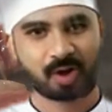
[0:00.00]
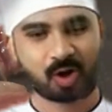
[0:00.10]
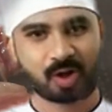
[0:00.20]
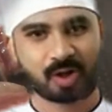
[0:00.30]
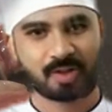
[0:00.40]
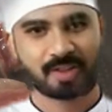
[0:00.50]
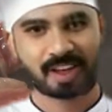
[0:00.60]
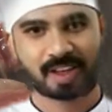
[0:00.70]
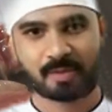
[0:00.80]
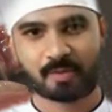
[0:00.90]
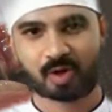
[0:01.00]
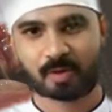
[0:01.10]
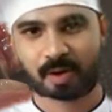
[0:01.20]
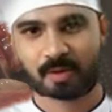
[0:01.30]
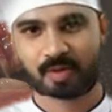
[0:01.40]
Cook your steak for
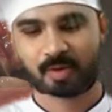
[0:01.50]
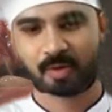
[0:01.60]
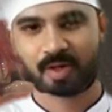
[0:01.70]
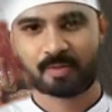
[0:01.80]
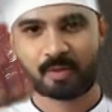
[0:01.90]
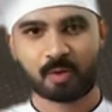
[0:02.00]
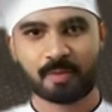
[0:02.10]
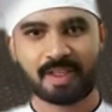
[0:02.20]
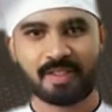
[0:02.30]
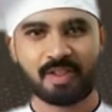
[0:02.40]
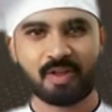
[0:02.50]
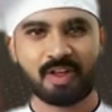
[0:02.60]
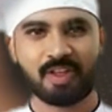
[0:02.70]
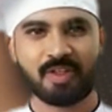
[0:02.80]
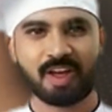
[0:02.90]
about 3 to 4 minutes on
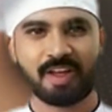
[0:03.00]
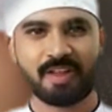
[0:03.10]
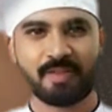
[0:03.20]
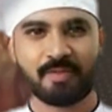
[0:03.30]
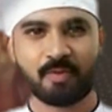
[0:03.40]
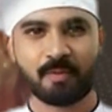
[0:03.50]
each side for